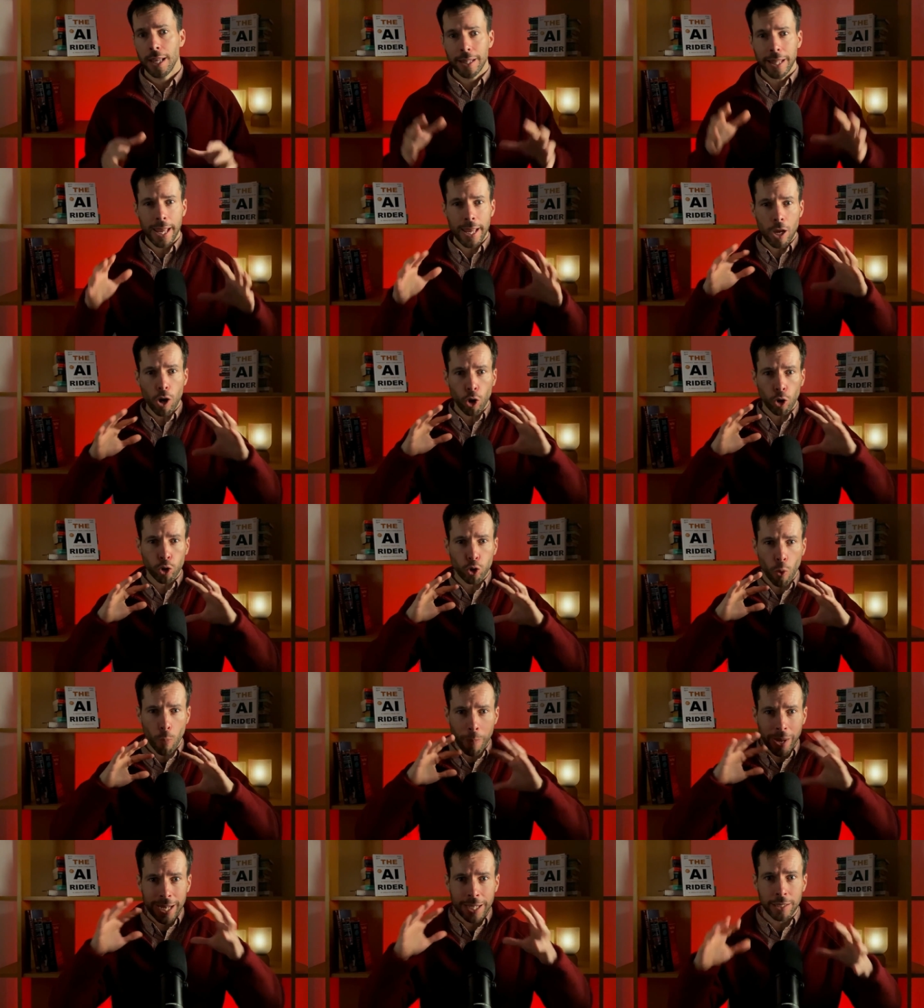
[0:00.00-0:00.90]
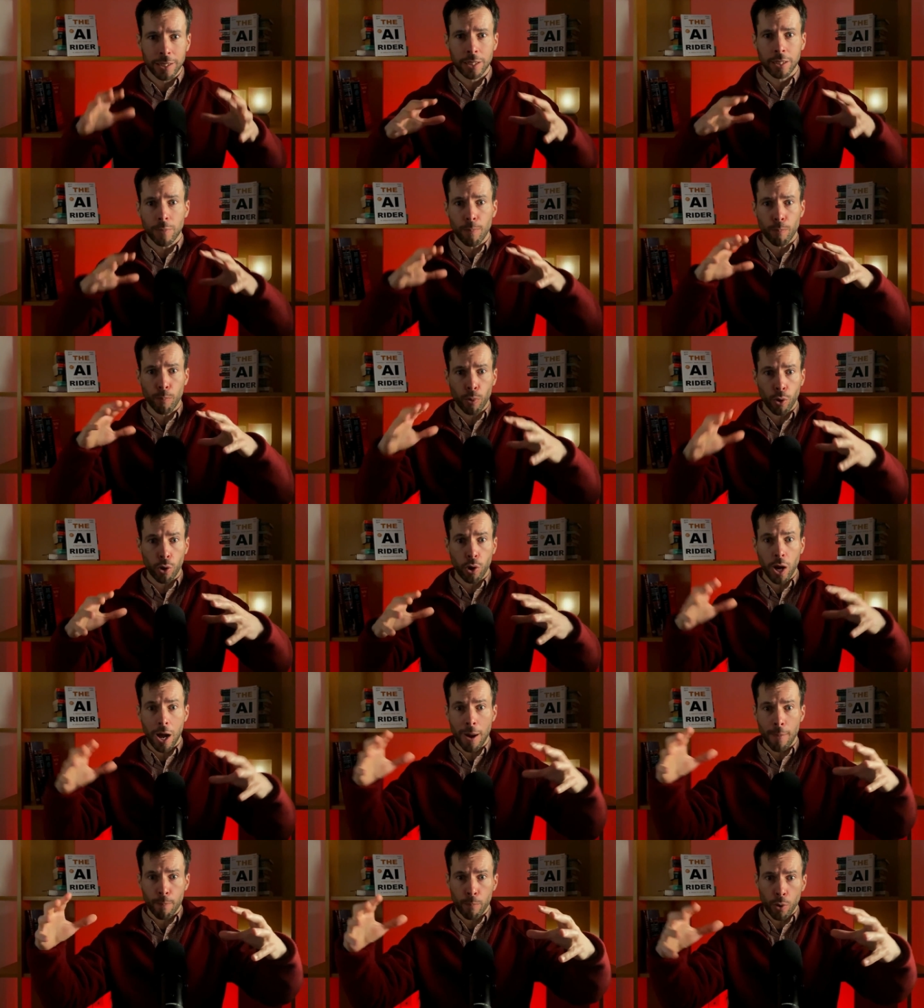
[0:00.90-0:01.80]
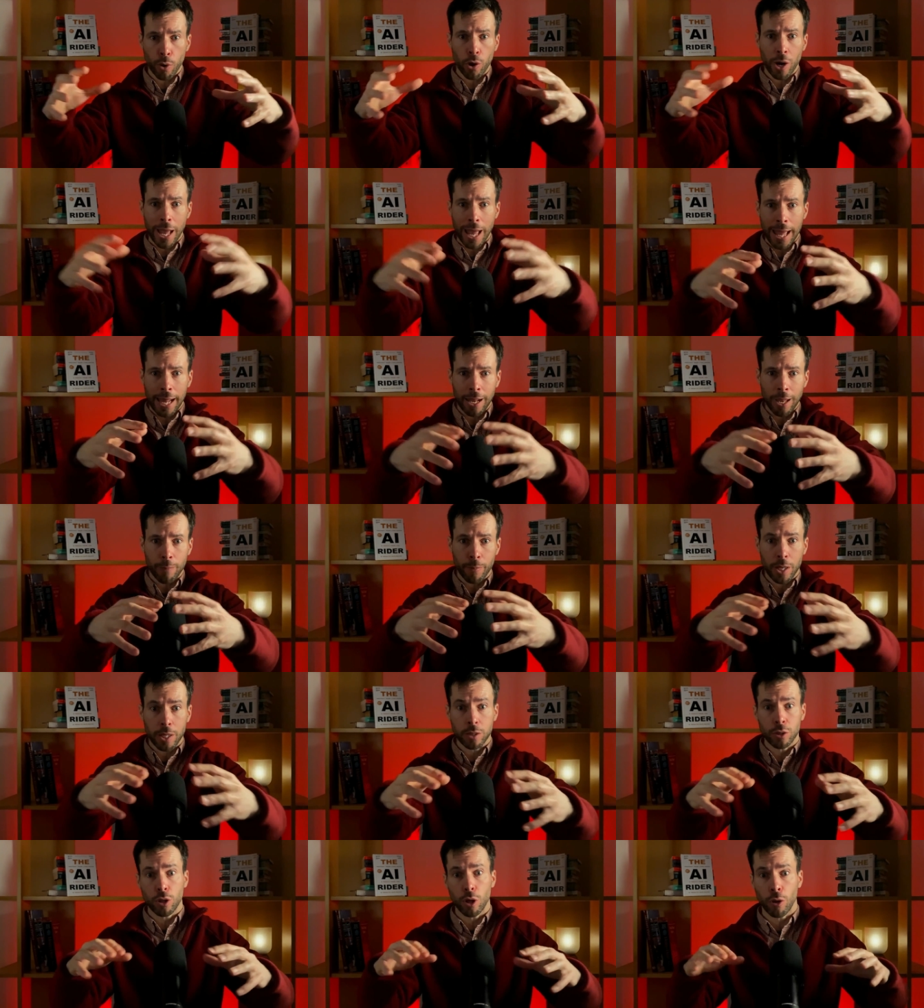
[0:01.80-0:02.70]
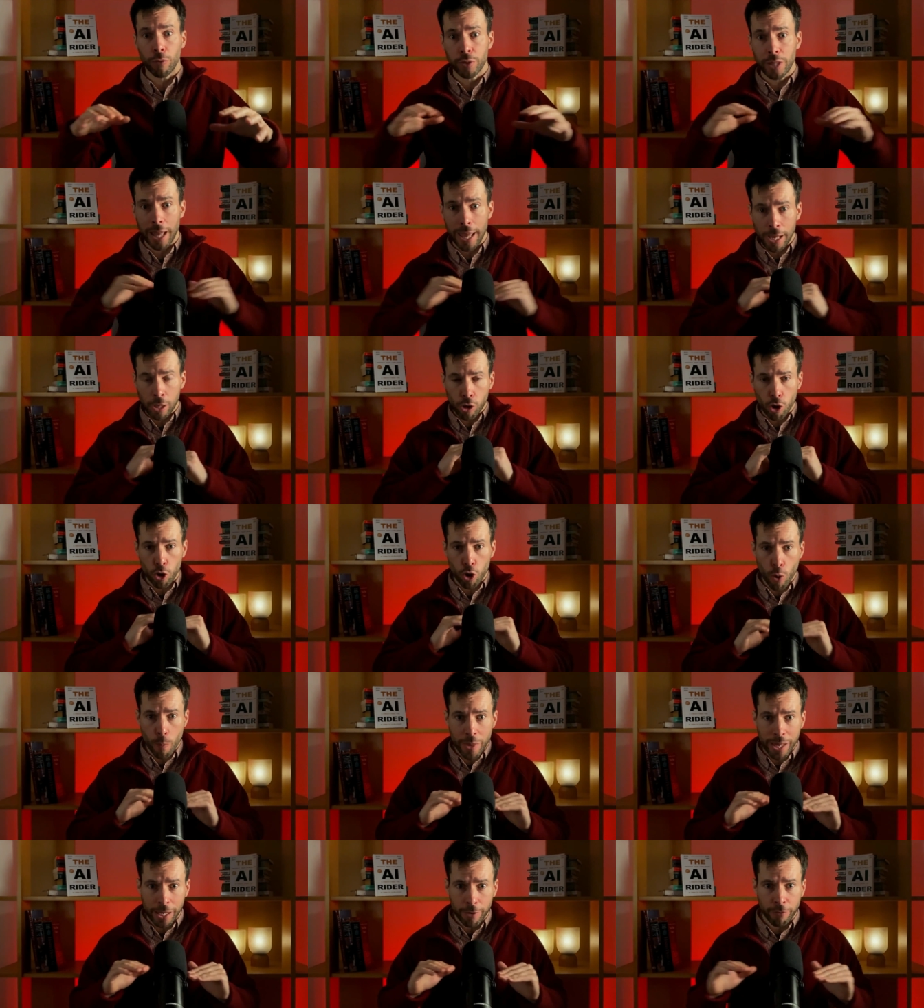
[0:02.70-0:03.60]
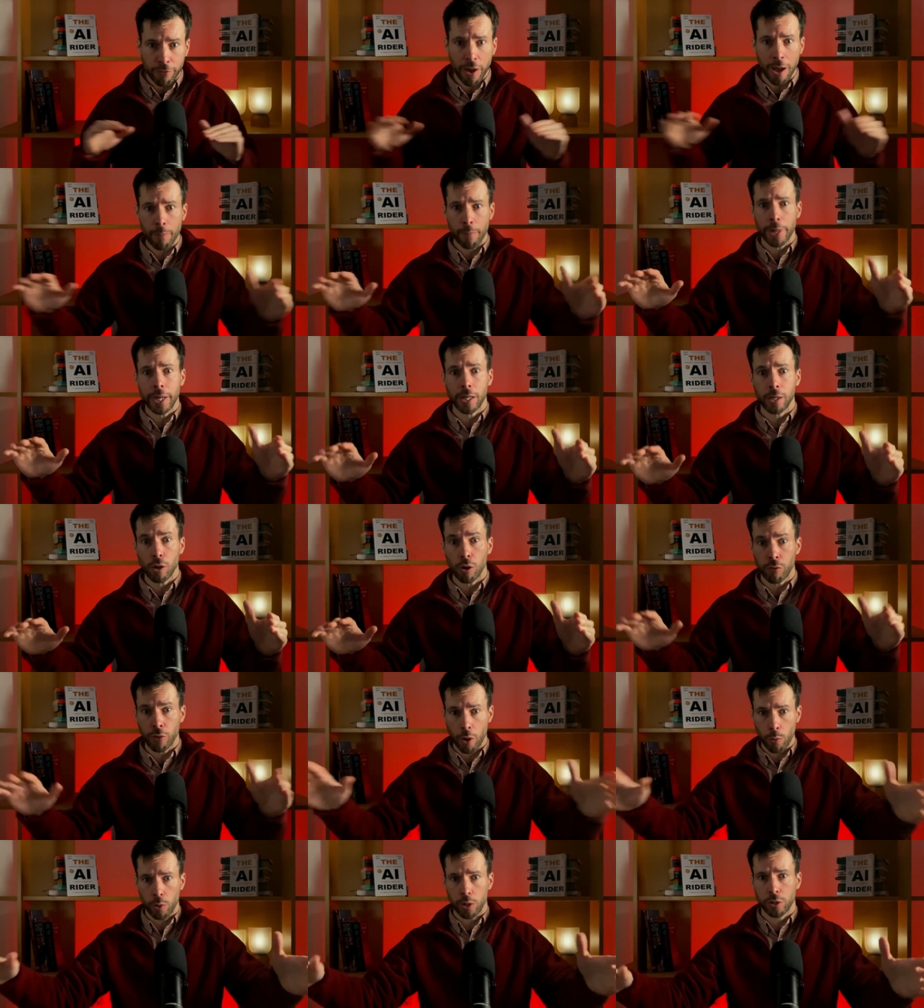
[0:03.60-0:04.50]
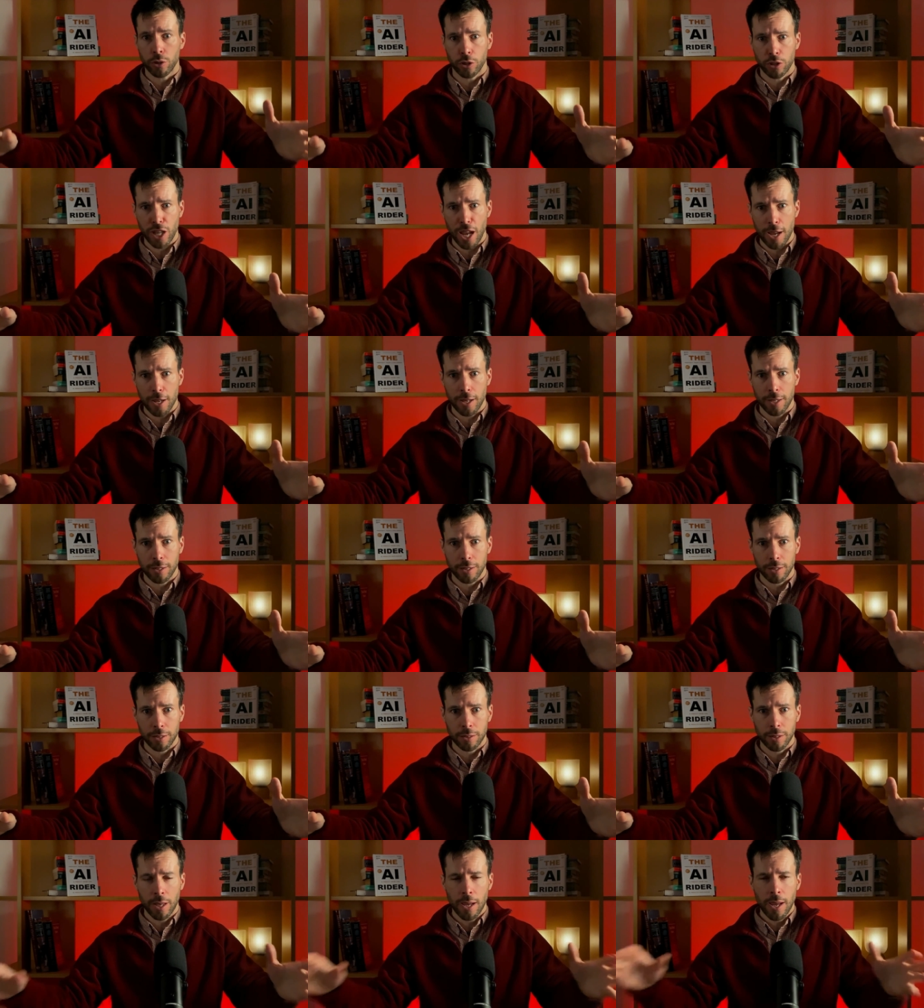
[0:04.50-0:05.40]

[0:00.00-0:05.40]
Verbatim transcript: They automated more and more elements of the economic fabric of our societies.